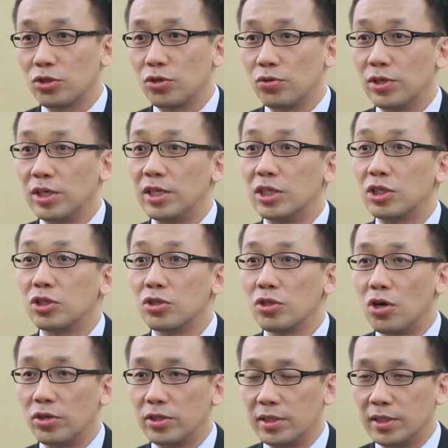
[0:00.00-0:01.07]
So it is
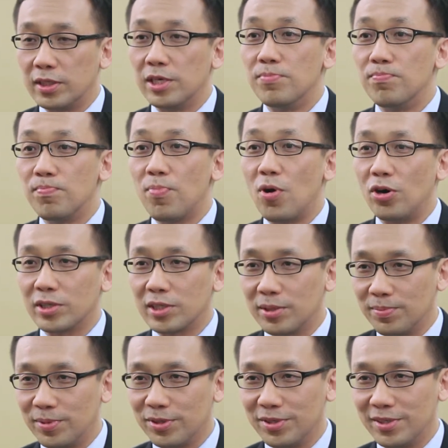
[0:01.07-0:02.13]
not
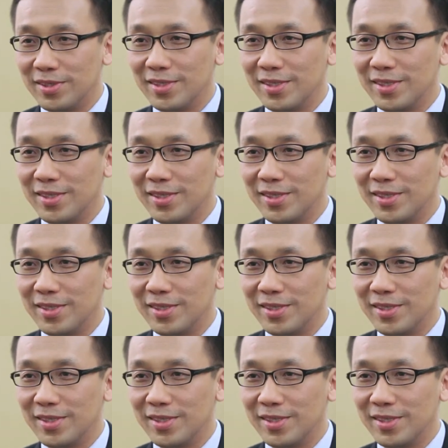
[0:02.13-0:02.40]
impossible.